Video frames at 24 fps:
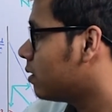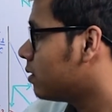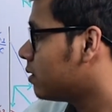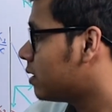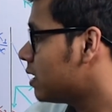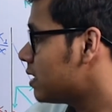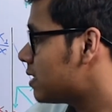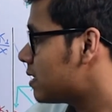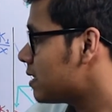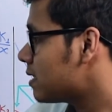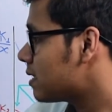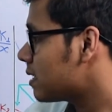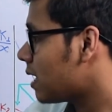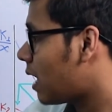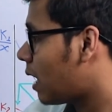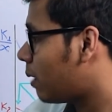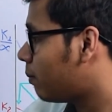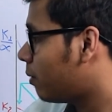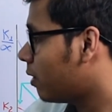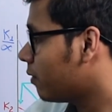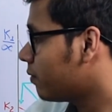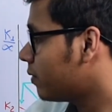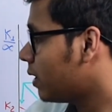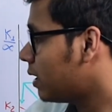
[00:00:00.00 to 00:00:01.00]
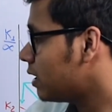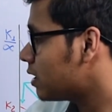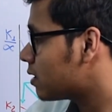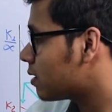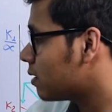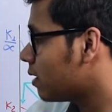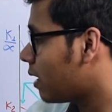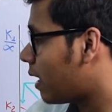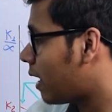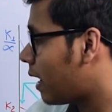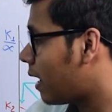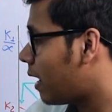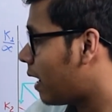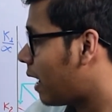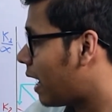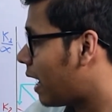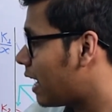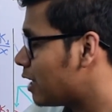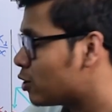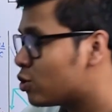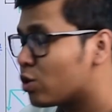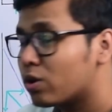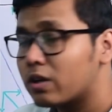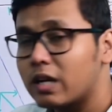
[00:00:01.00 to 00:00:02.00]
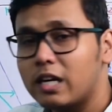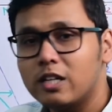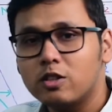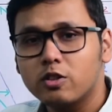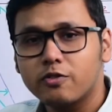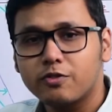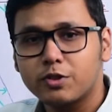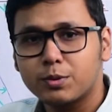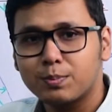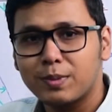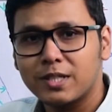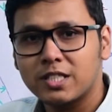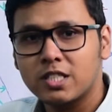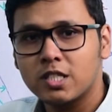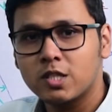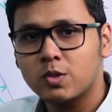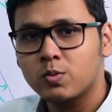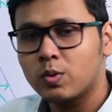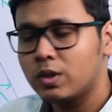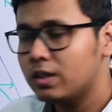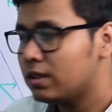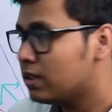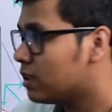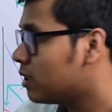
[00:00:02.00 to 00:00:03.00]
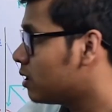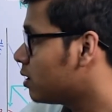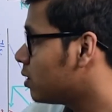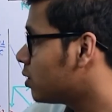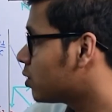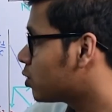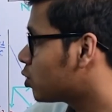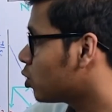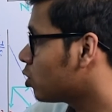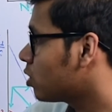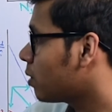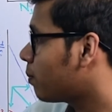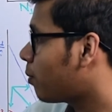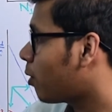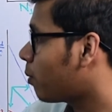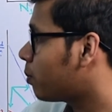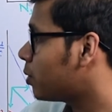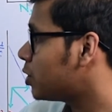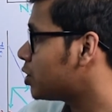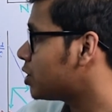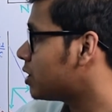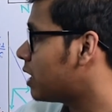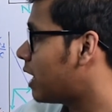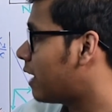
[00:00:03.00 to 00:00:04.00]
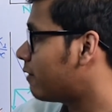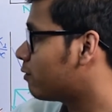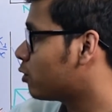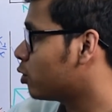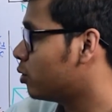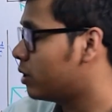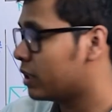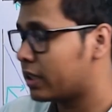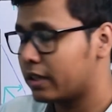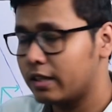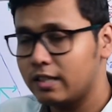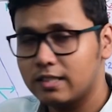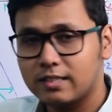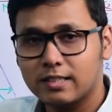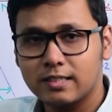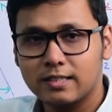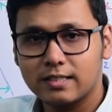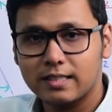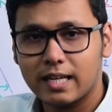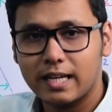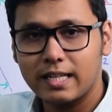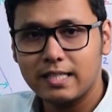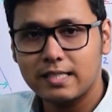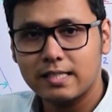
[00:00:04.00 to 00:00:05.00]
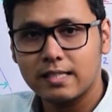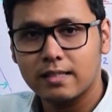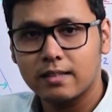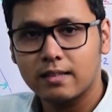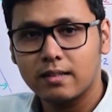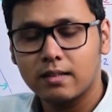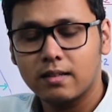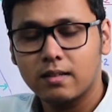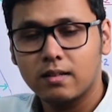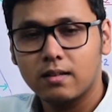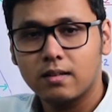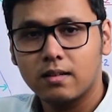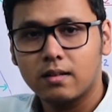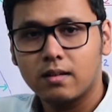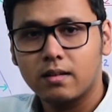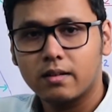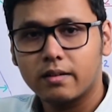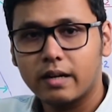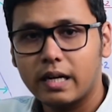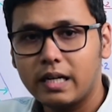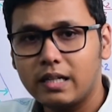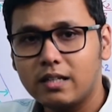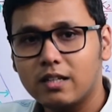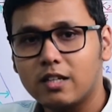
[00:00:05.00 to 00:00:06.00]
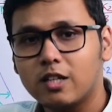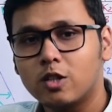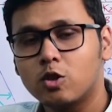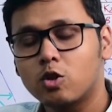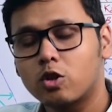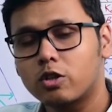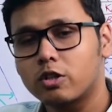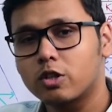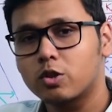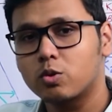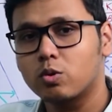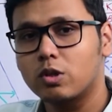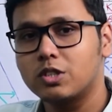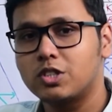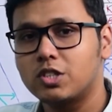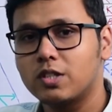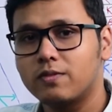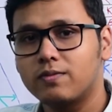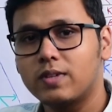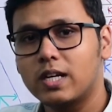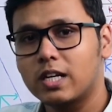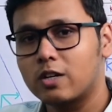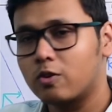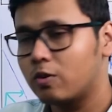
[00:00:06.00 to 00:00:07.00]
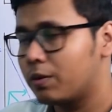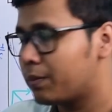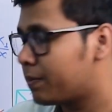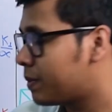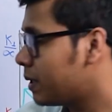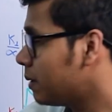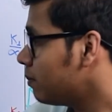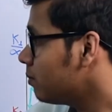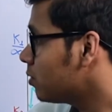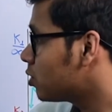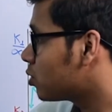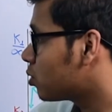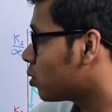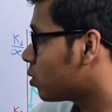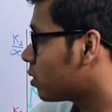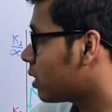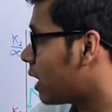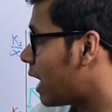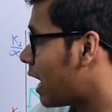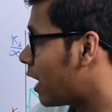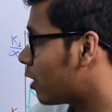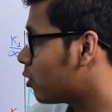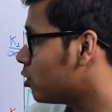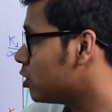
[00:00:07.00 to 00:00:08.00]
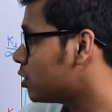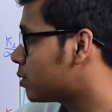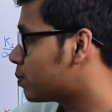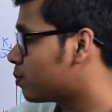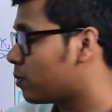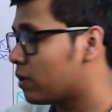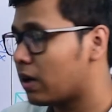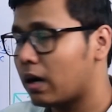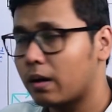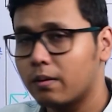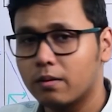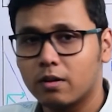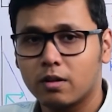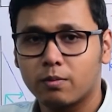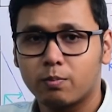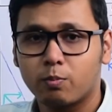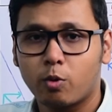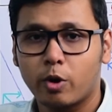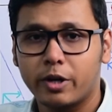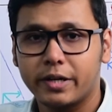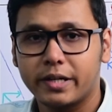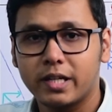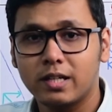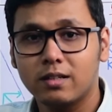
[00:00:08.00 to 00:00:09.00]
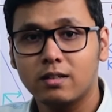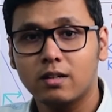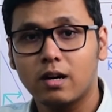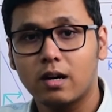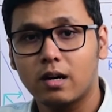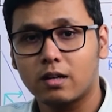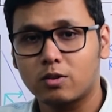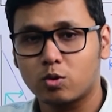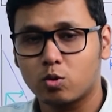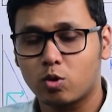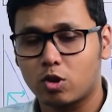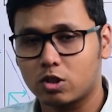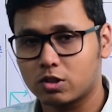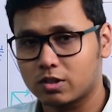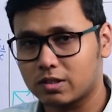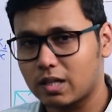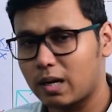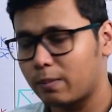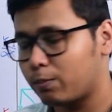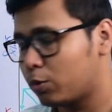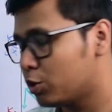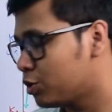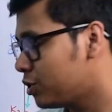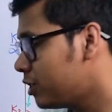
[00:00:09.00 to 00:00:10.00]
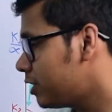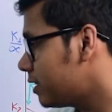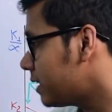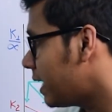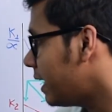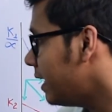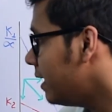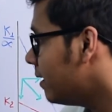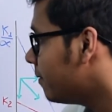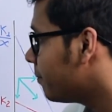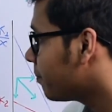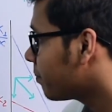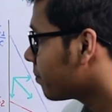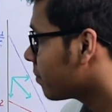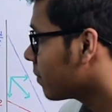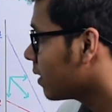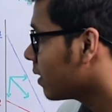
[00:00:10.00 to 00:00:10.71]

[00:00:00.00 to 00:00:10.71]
this is above the uh, isocline of species one, so the population have to decrease in size, right, in order to achieve the equilibrium. So the arrow is uh, pointing towards the opposite side.